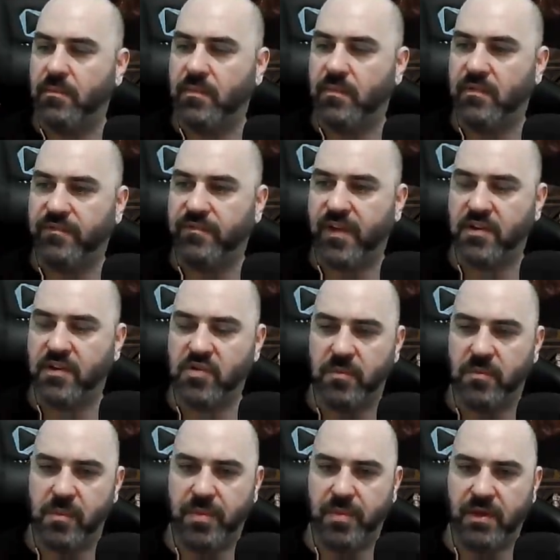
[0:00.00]
Firestorm
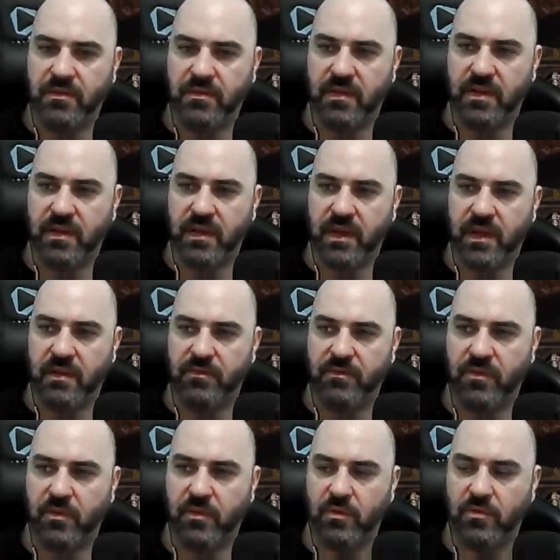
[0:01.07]
of Pelting, if
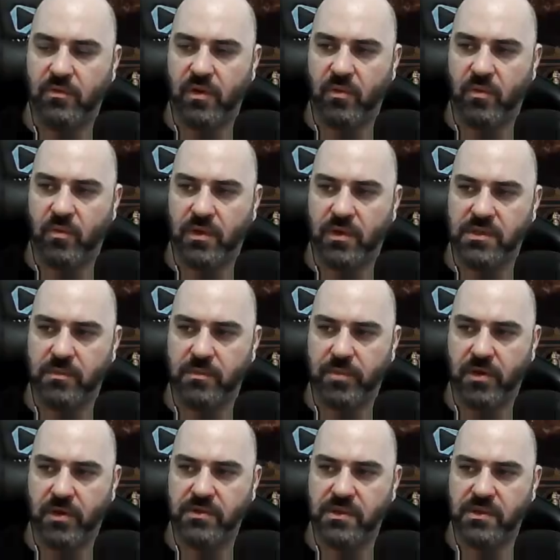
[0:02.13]
you don't want to
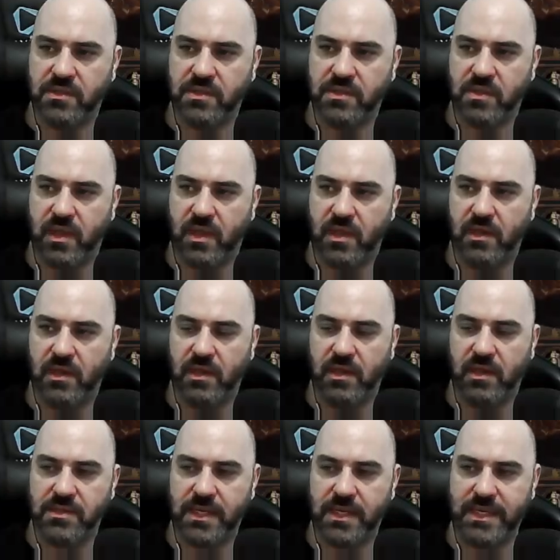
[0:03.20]
purchase it,
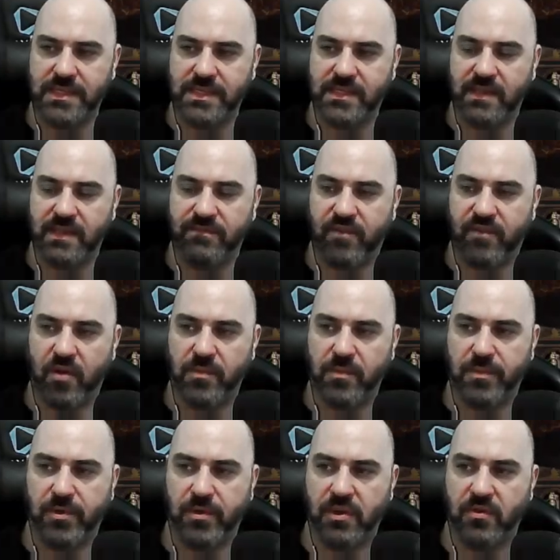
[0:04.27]
is easily
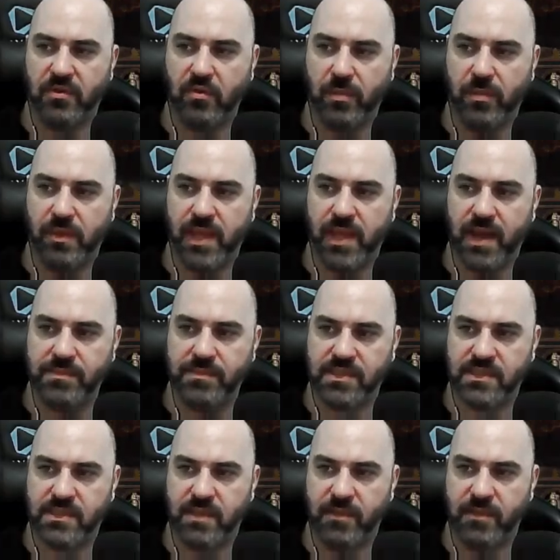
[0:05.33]
farmable in Uber Labs.
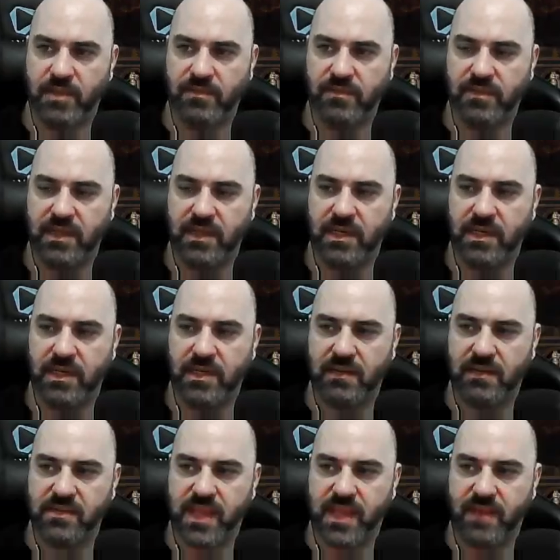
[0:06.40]
Same goes for Detonate Dead of
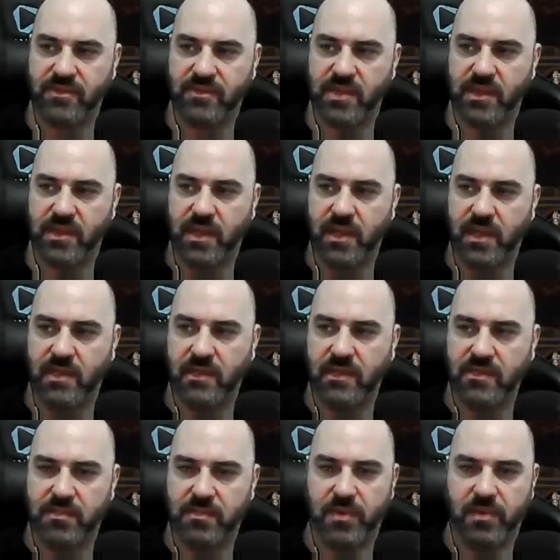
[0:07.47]
Scavenging. These
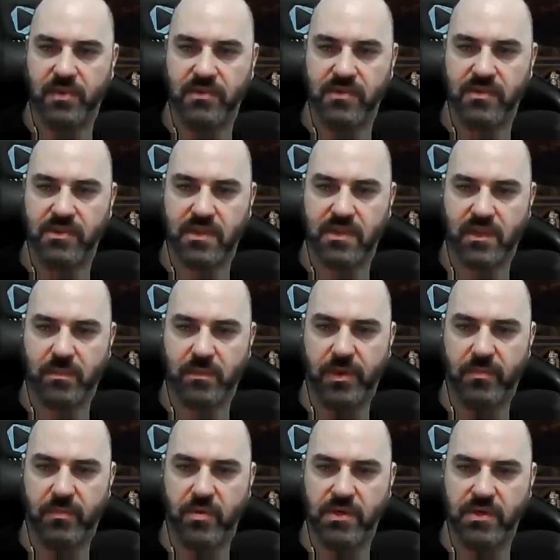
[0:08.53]
are both just a little bit
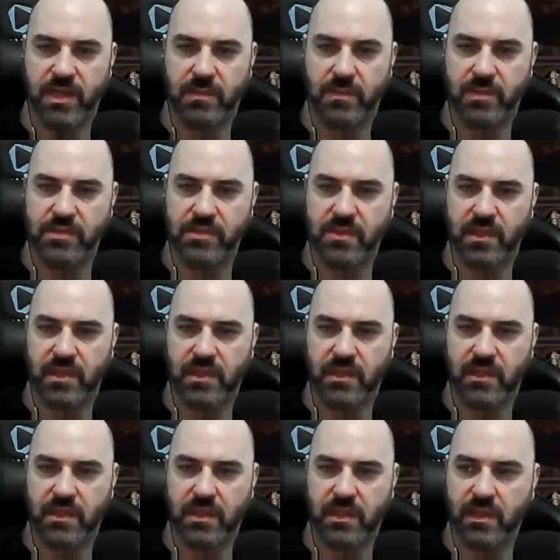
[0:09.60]
more damage
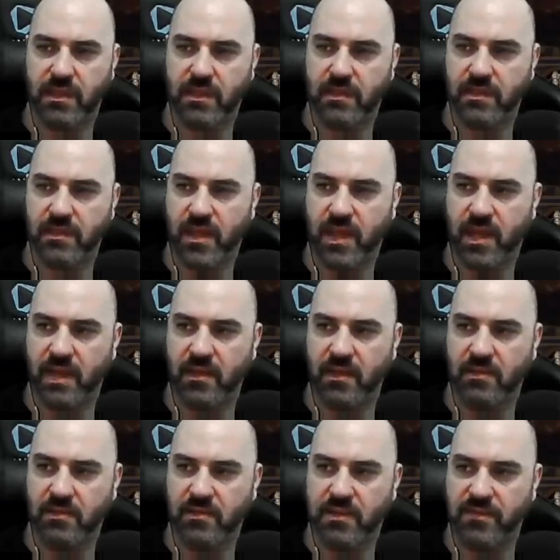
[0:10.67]
than the
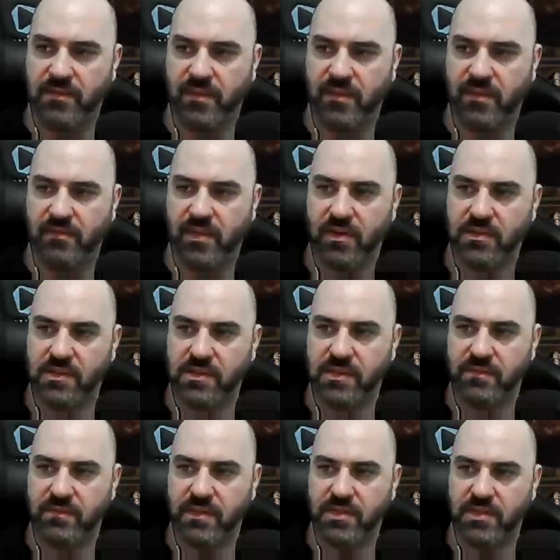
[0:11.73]
non-transfigured versions
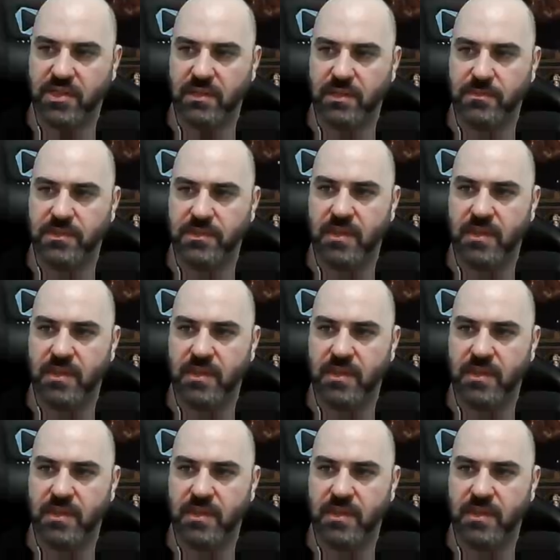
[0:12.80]
of the gems.